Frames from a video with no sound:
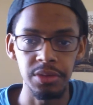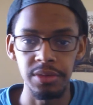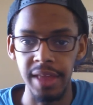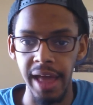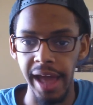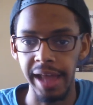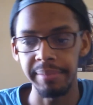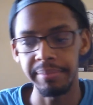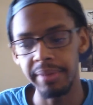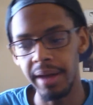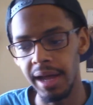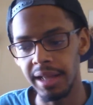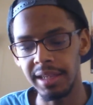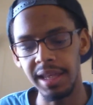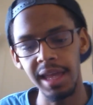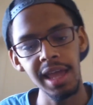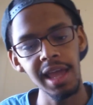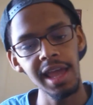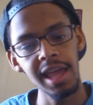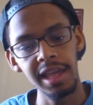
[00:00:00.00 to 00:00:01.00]
But
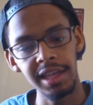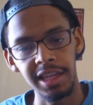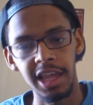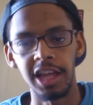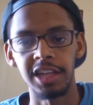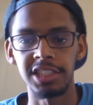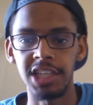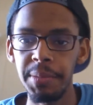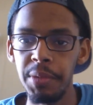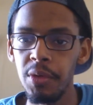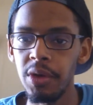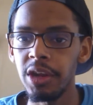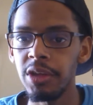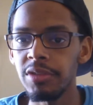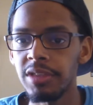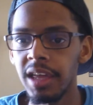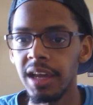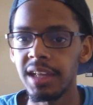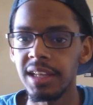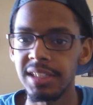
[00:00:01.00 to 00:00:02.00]
yeah, tell me, what do you think of this
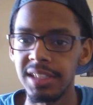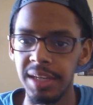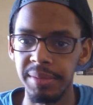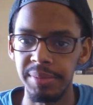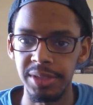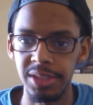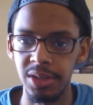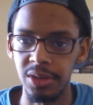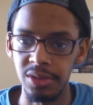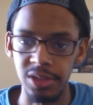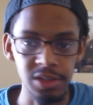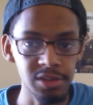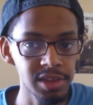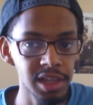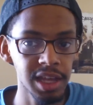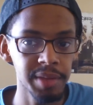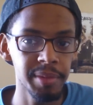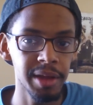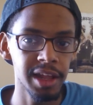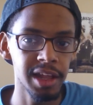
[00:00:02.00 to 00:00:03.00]
episode? Do you think
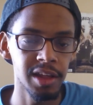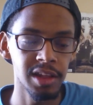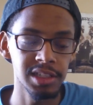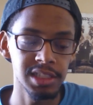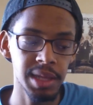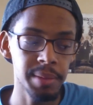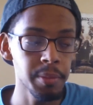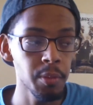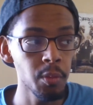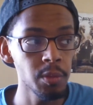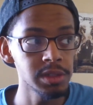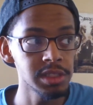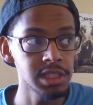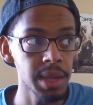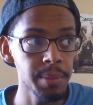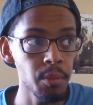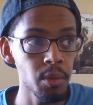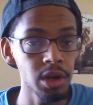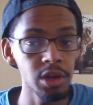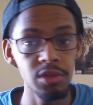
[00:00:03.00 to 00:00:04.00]
about, tell me what do you
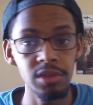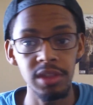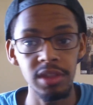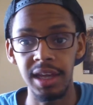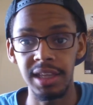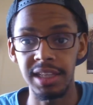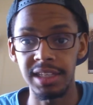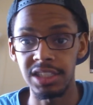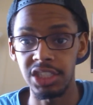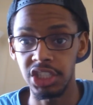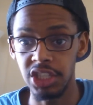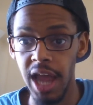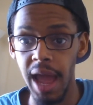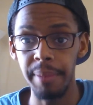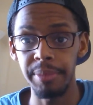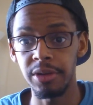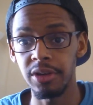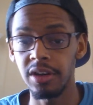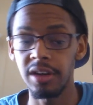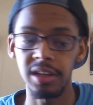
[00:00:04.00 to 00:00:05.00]
think of this chapter,
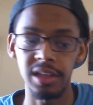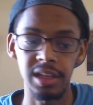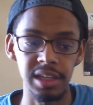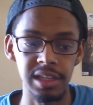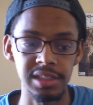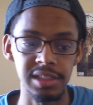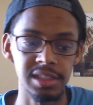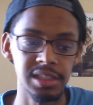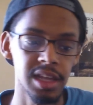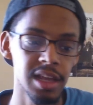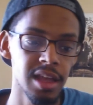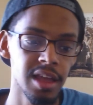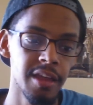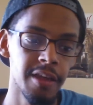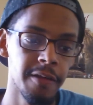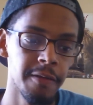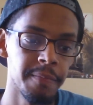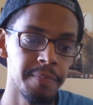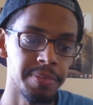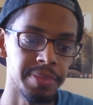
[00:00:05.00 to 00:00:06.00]
this
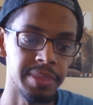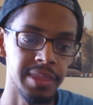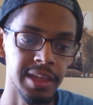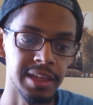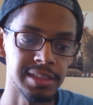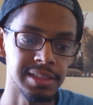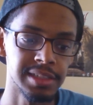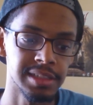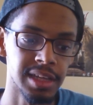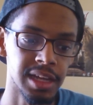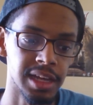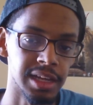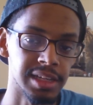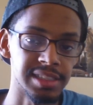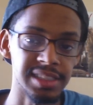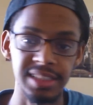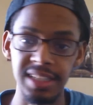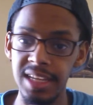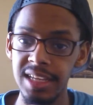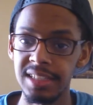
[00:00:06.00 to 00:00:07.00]

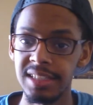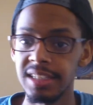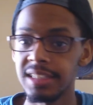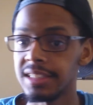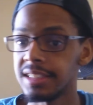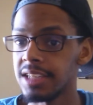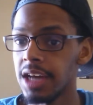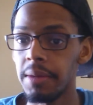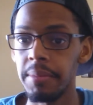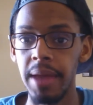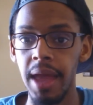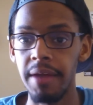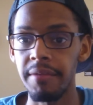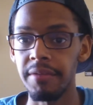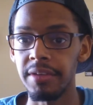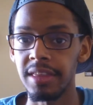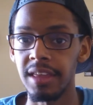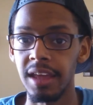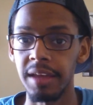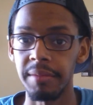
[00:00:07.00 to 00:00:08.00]
season? Tell me everything,
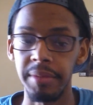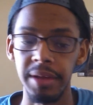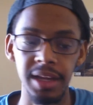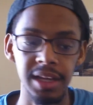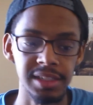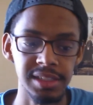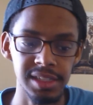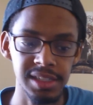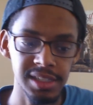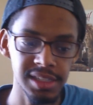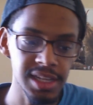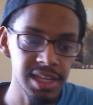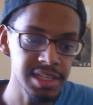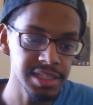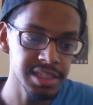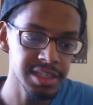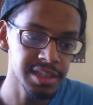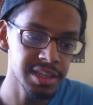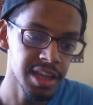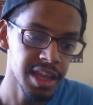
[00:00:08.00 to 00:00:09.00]
because this season,
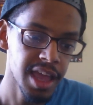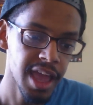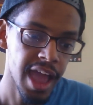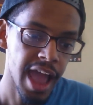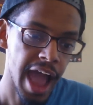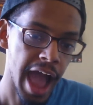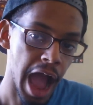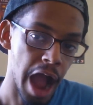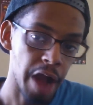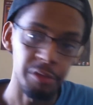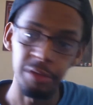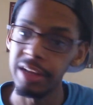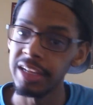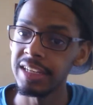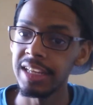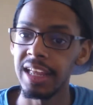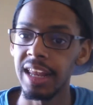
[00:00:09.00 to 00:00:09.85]
I really did like it.